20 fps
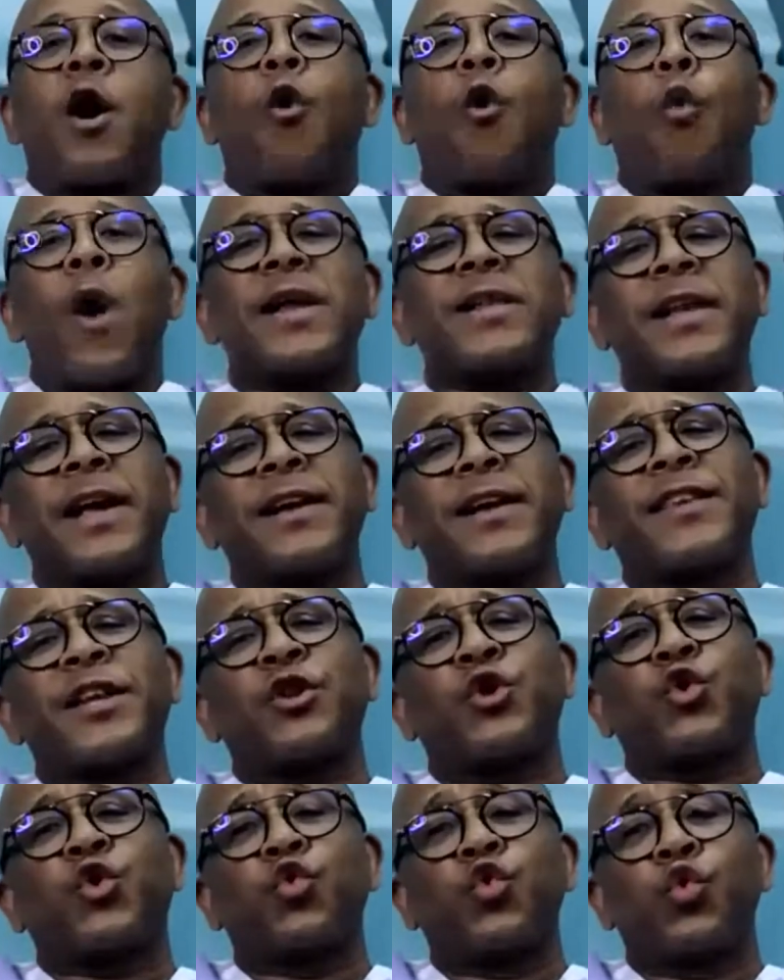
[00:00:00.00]
What does
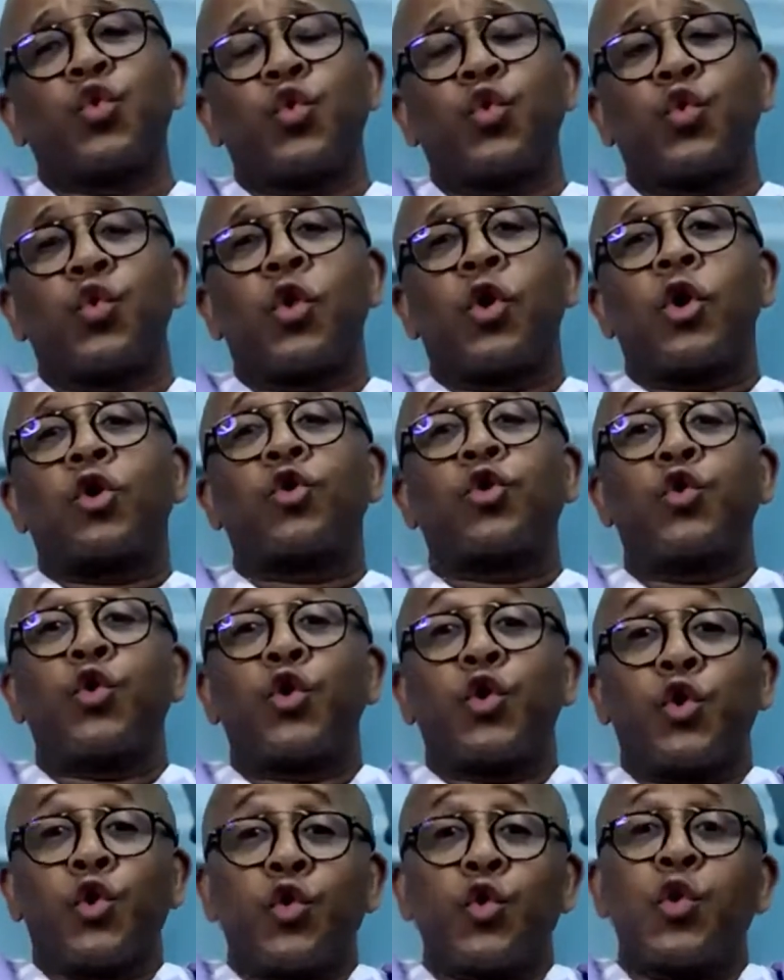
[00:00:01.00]
it do to
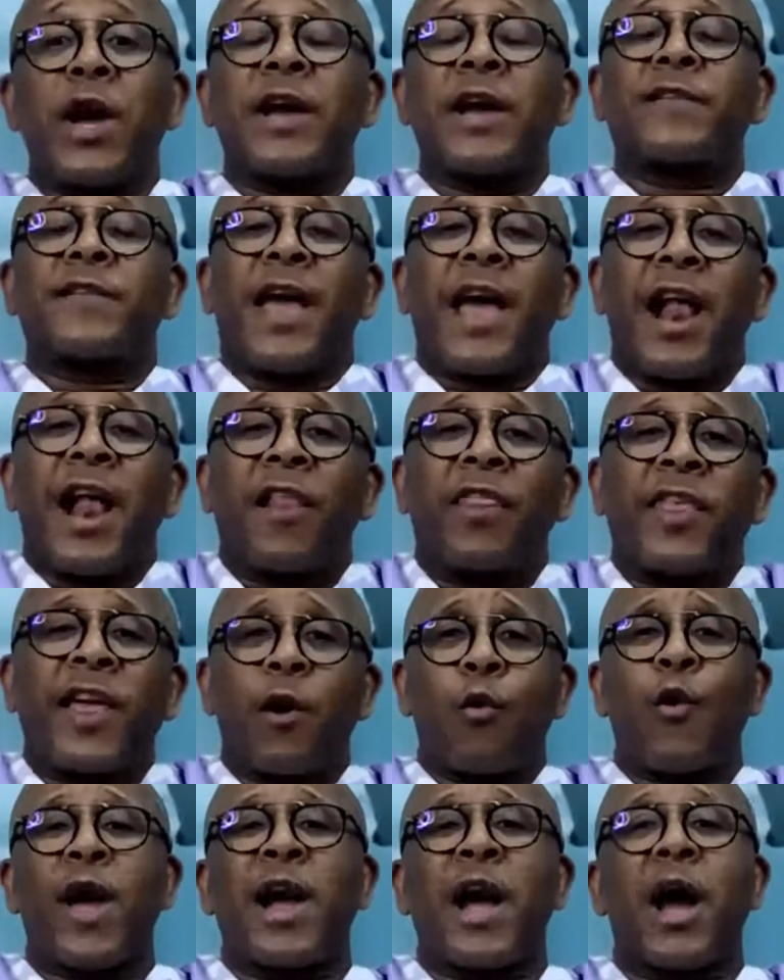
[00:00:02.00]
you as a
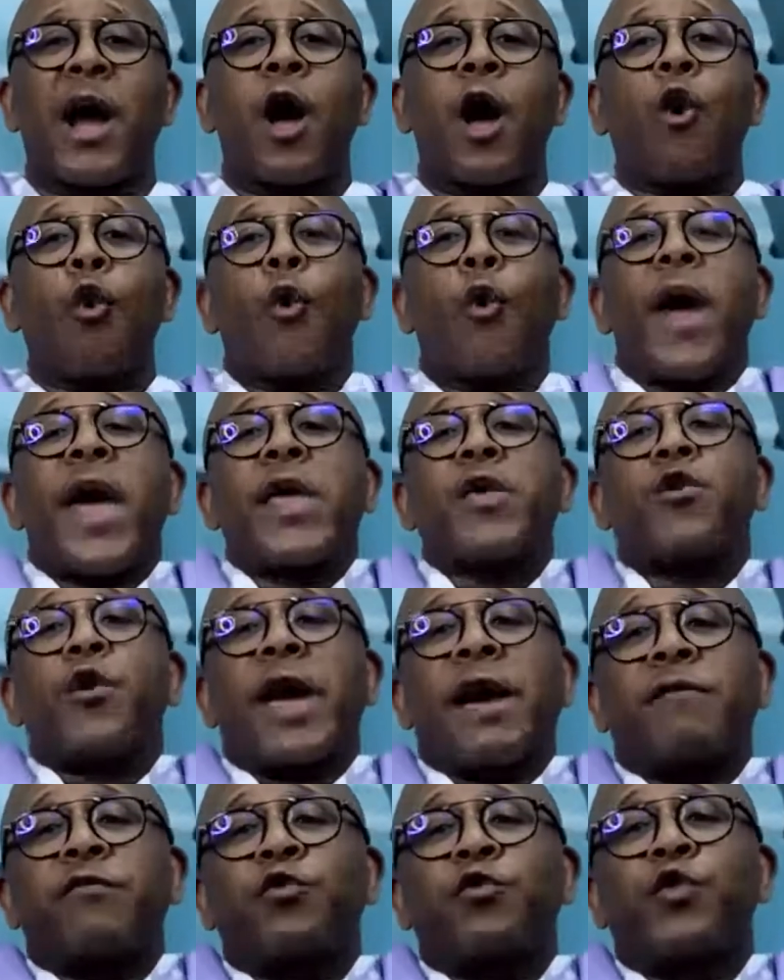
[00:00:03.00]
healthcare worker where you
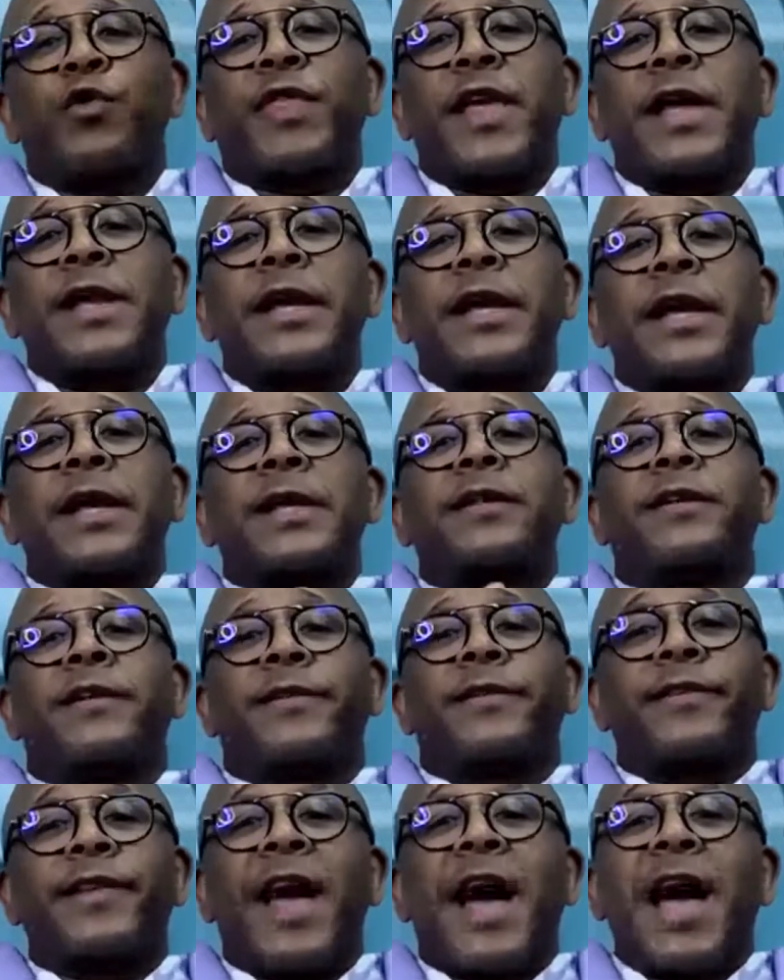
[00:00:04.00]
have to then
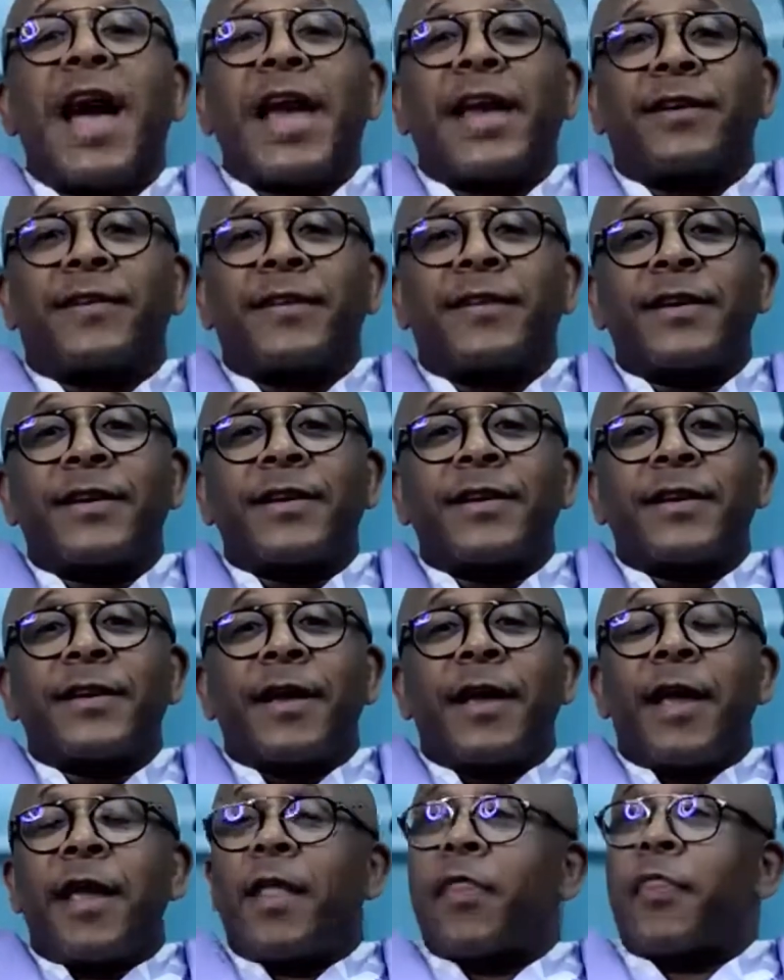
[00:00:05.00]
decide
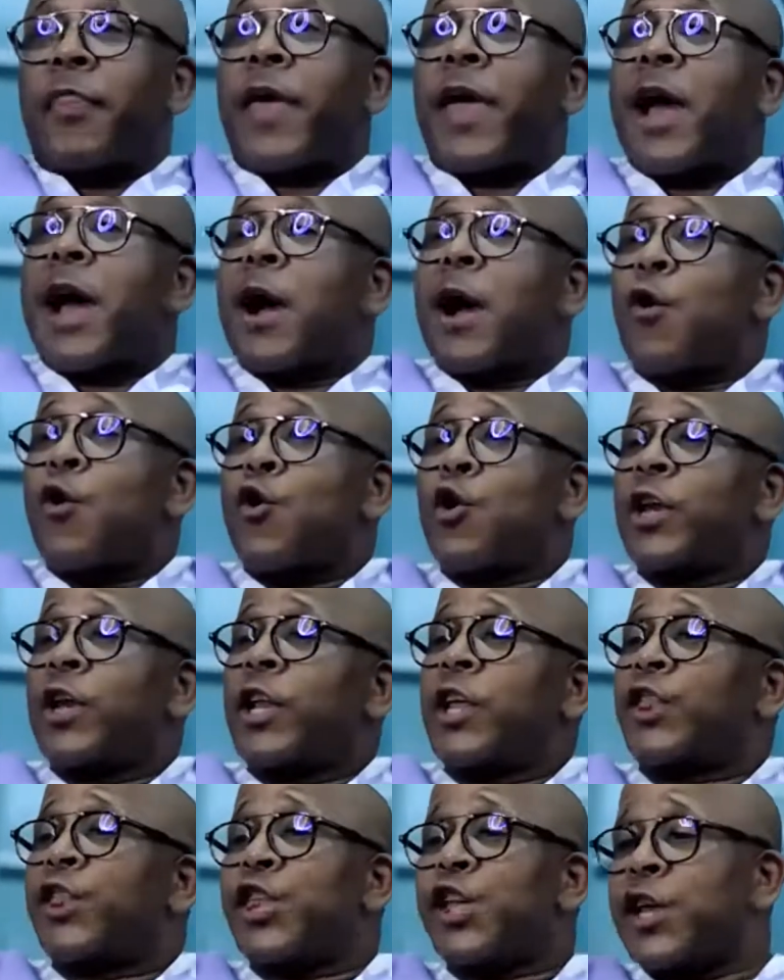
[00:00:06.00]
there are
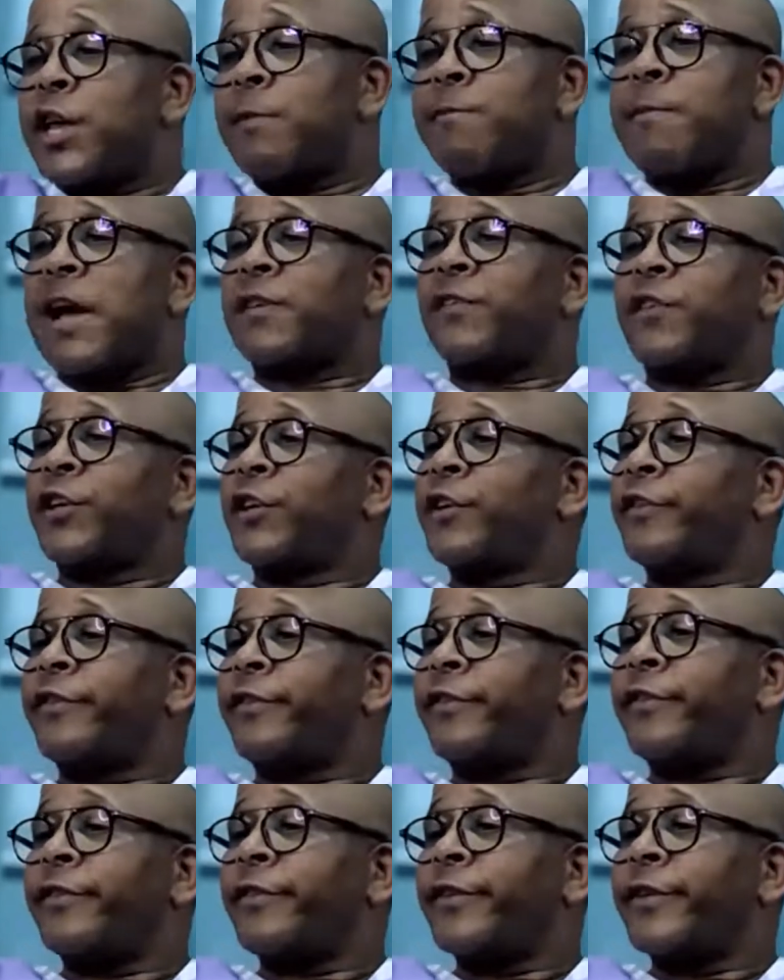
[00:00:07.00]
only 3
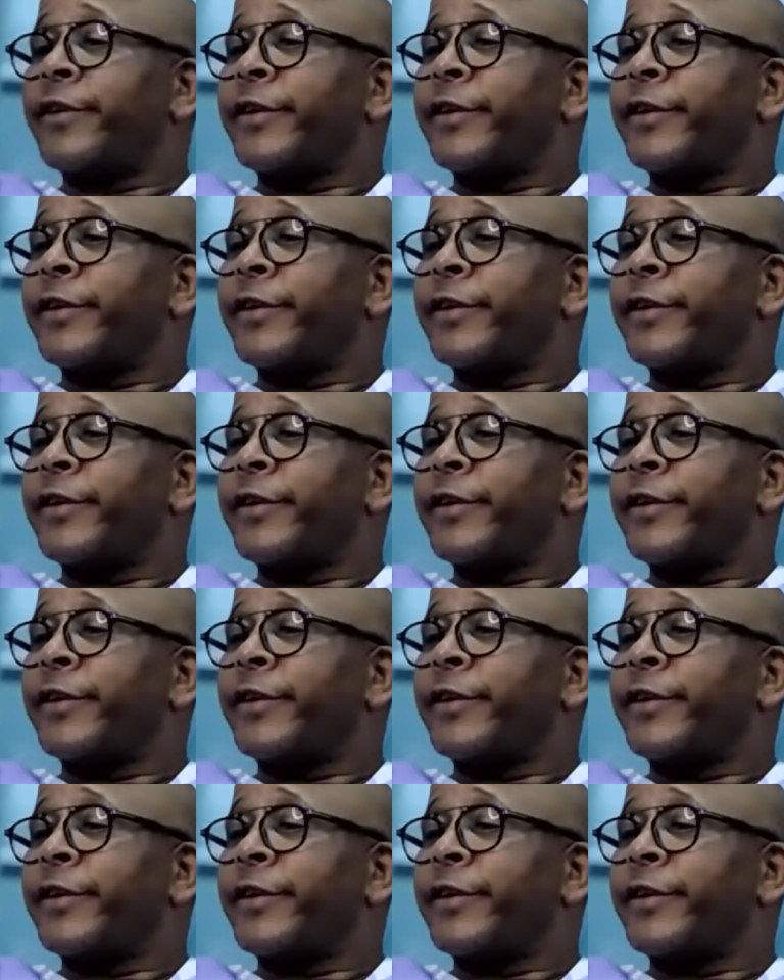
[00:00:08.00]
machines,